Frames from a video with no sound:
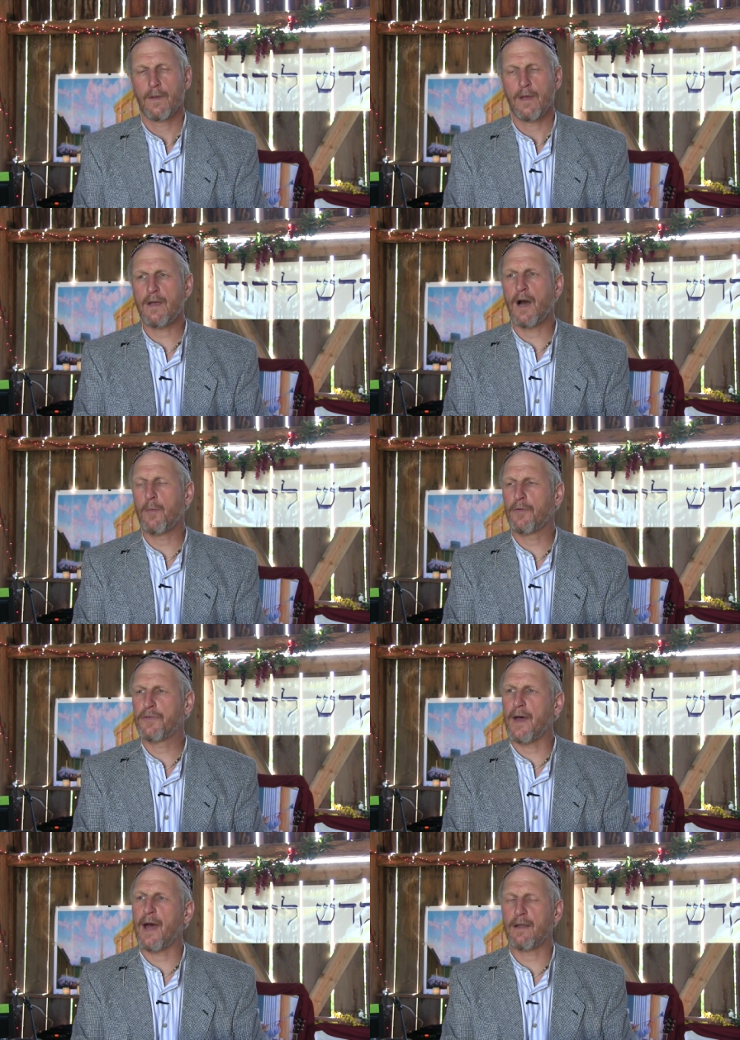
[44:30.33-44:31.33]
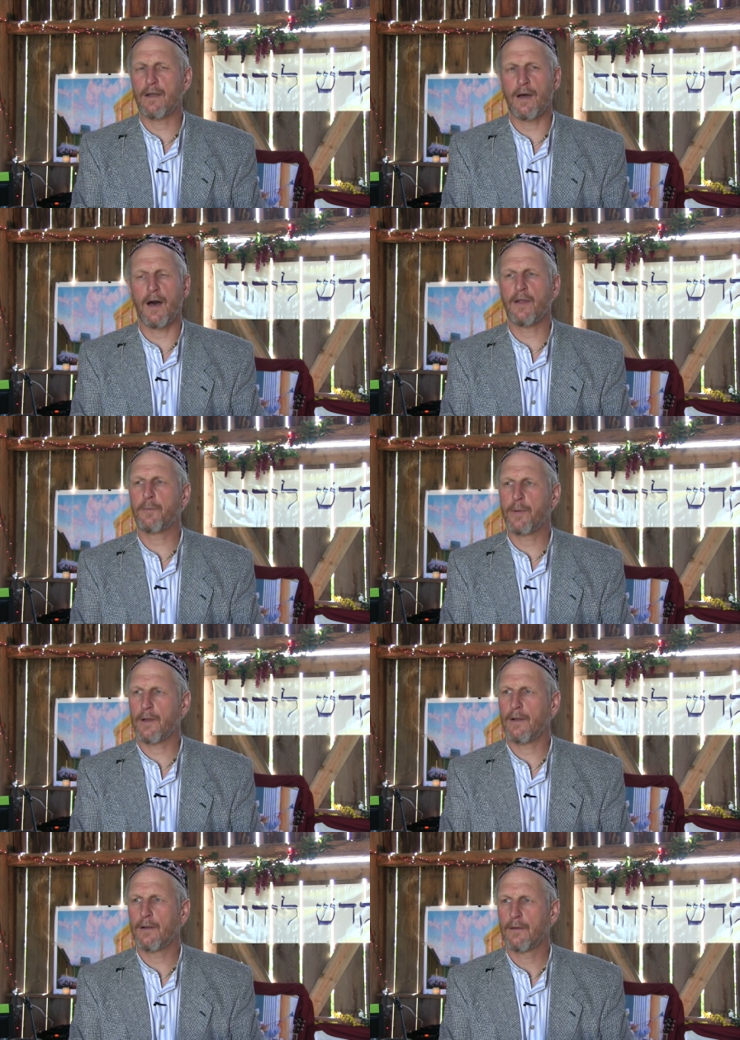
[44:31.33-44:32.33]
He almost died in the
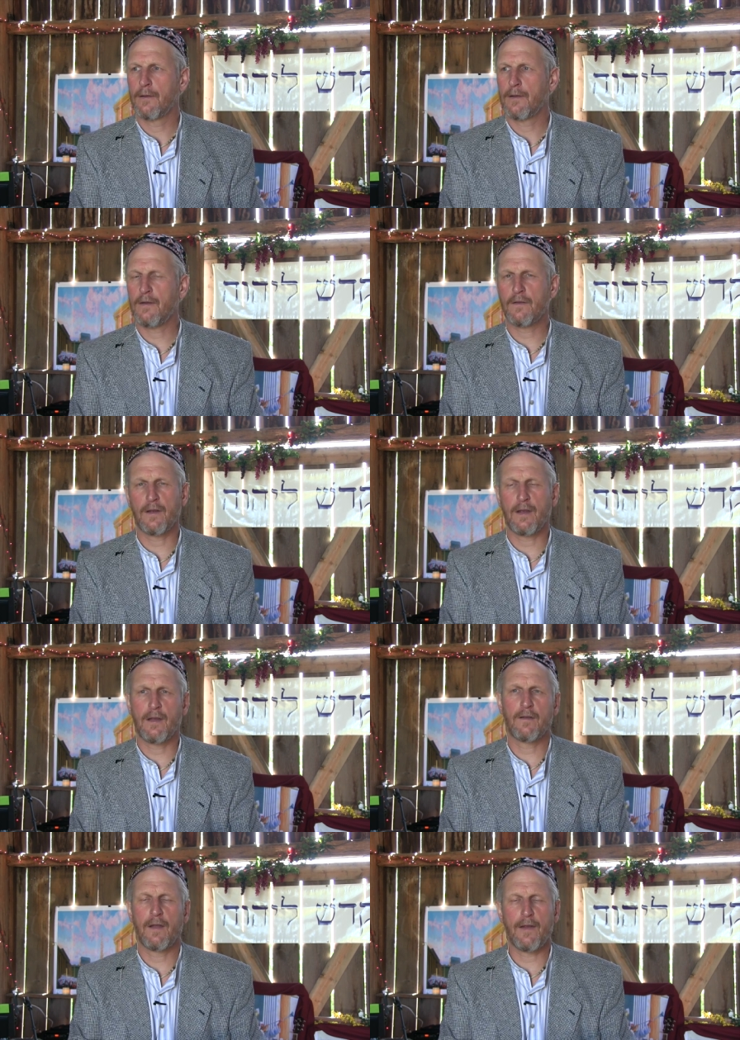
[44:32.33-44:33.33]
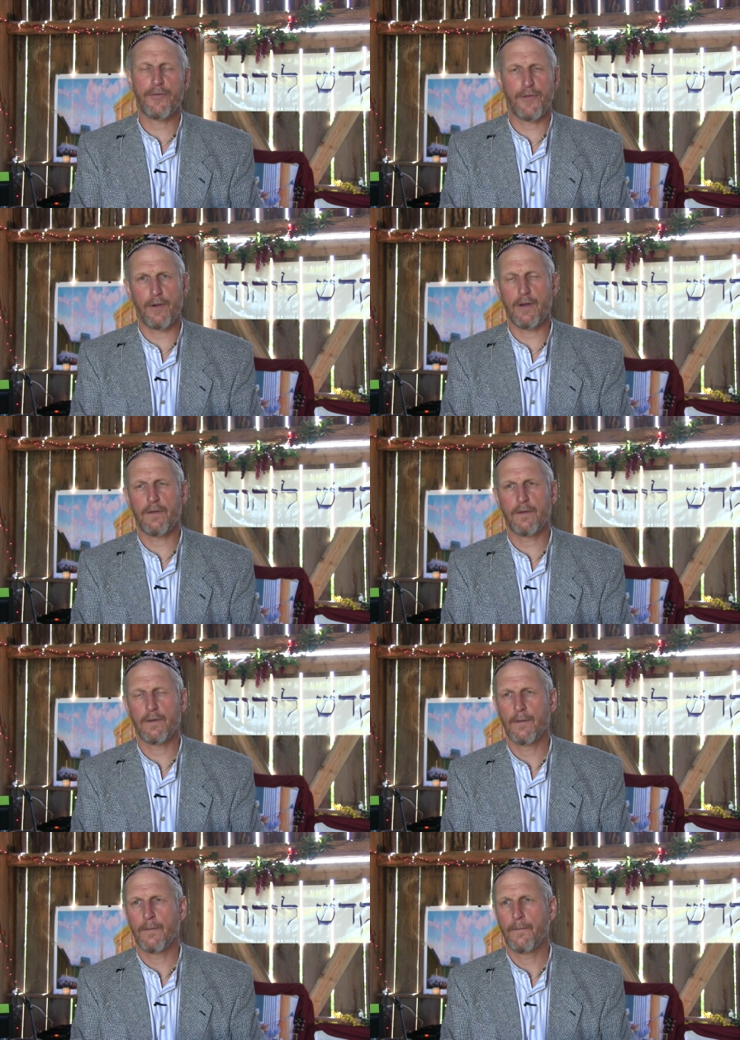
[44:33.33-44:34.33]
hospital. He's uh, in his late 30s.
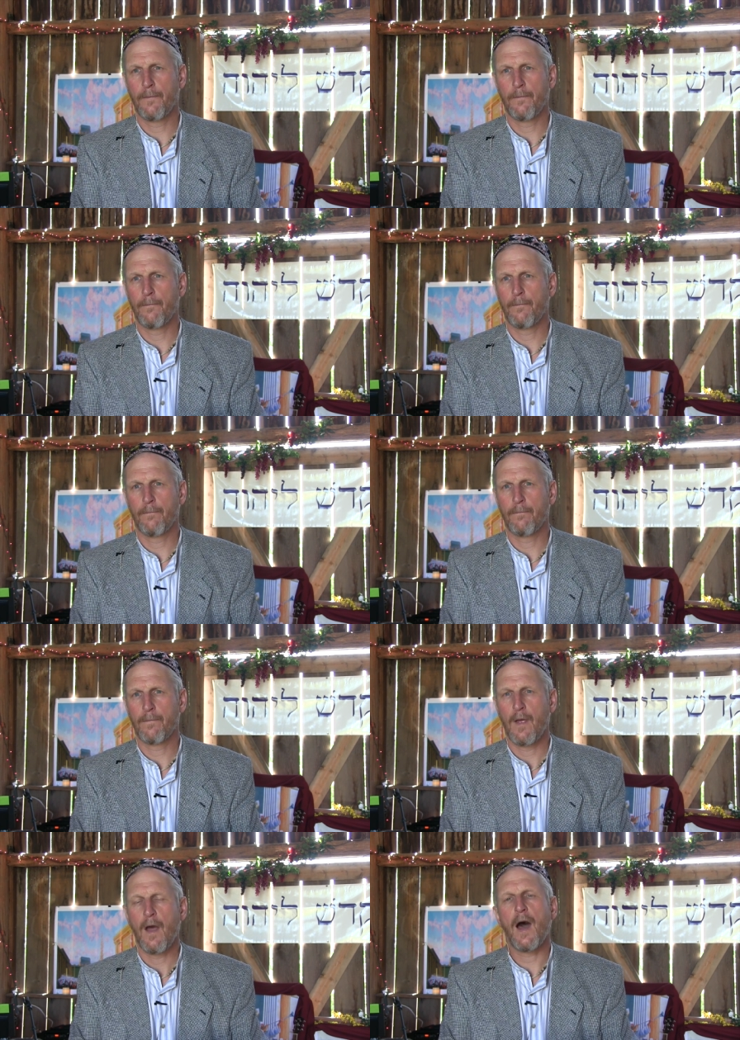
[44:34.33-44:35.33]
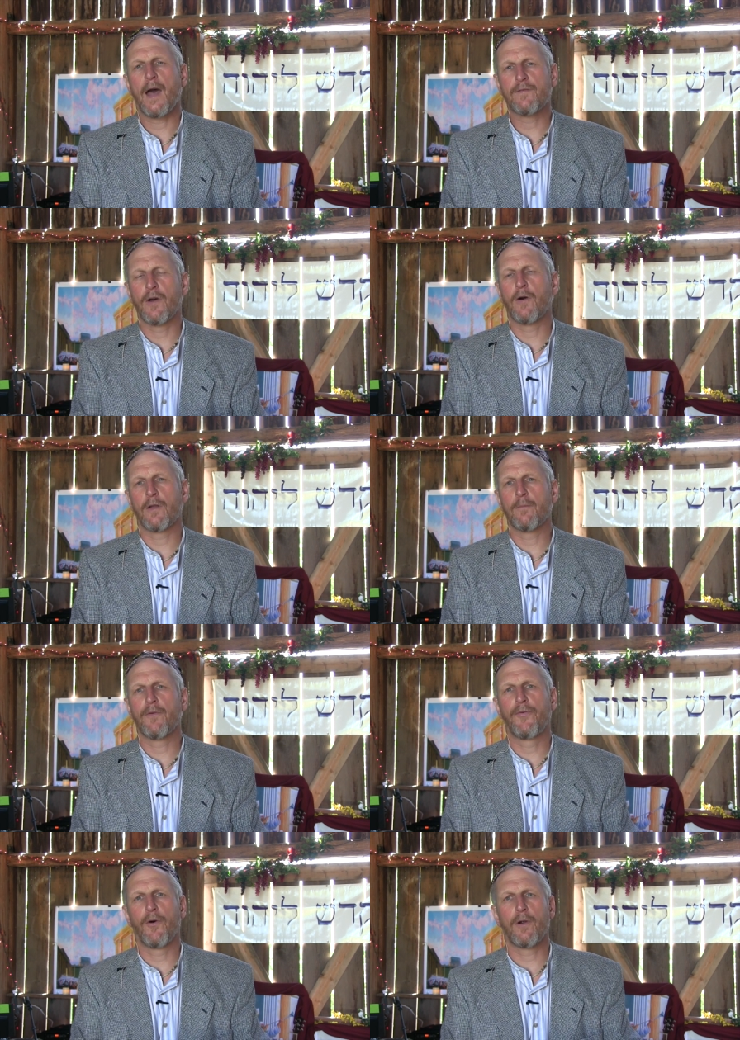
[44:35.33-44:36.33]
I've known him
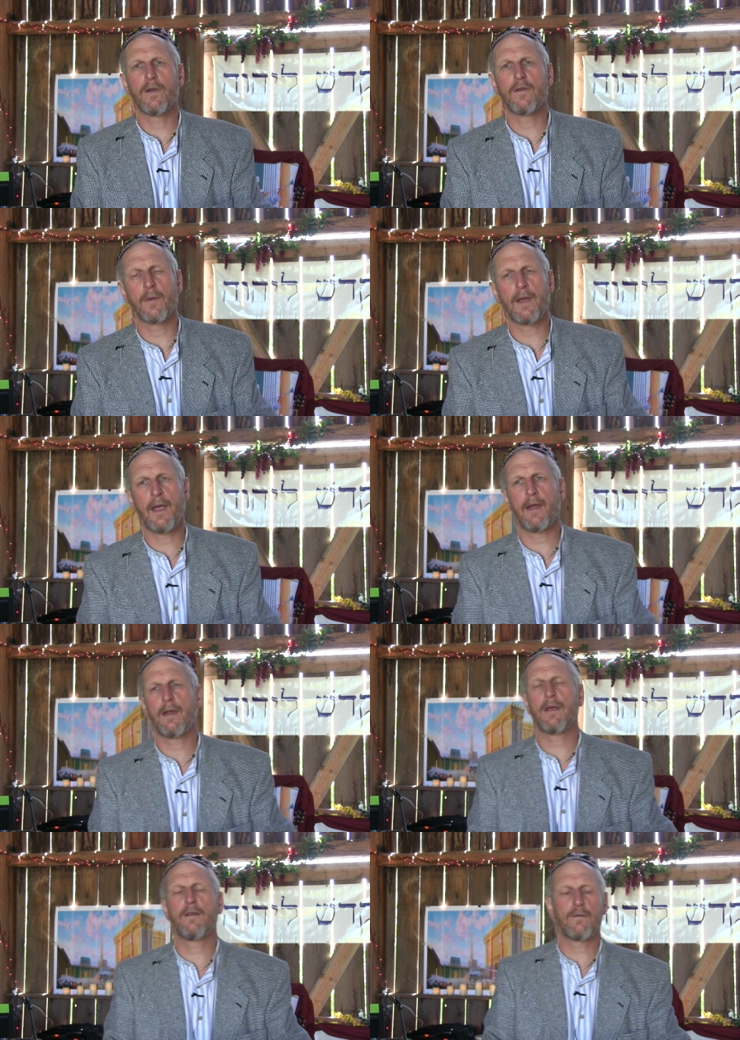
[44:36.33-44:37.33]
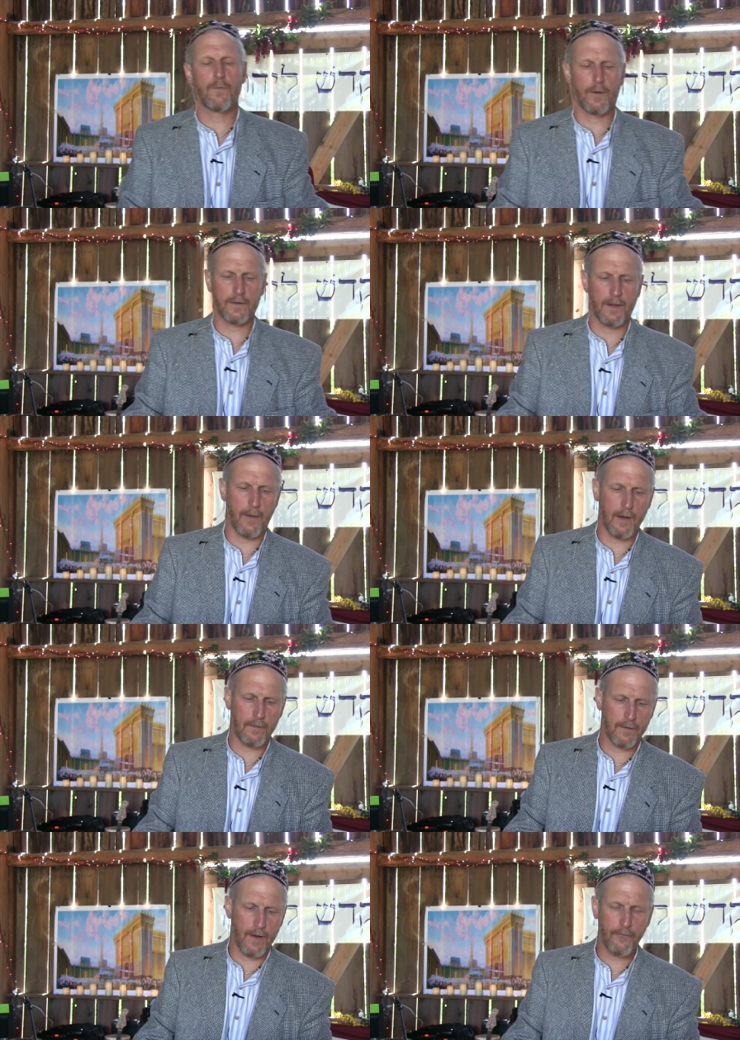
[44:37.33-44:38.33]
before. He's a mechanic. He's worked on my
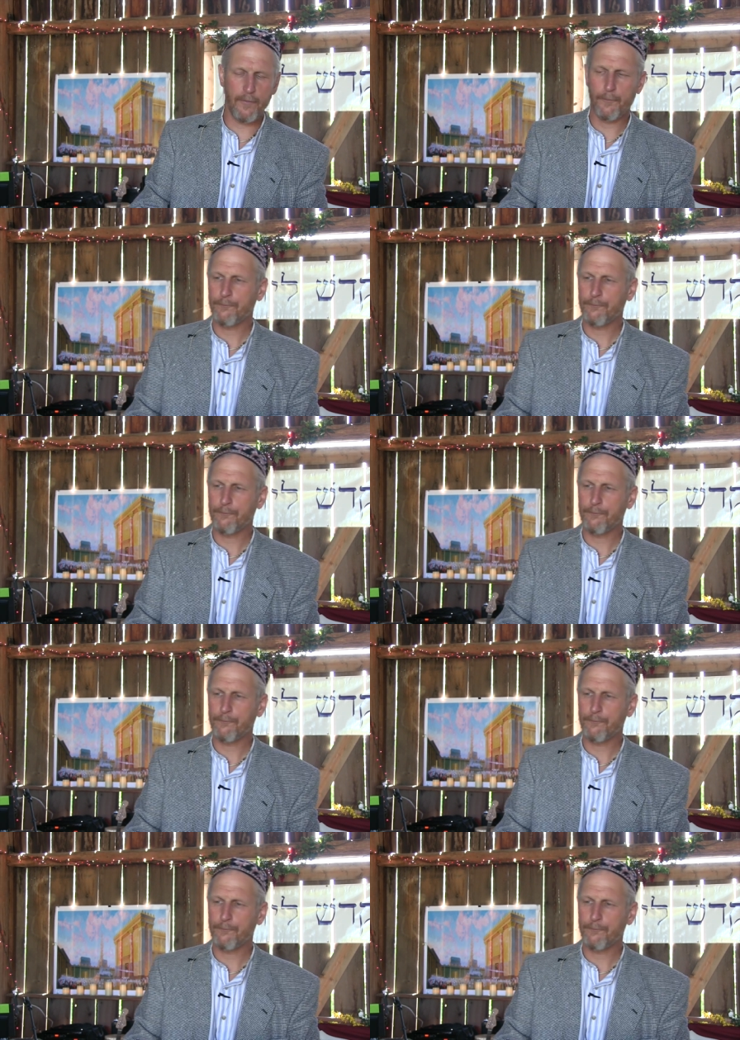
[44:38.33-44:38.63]
stuff.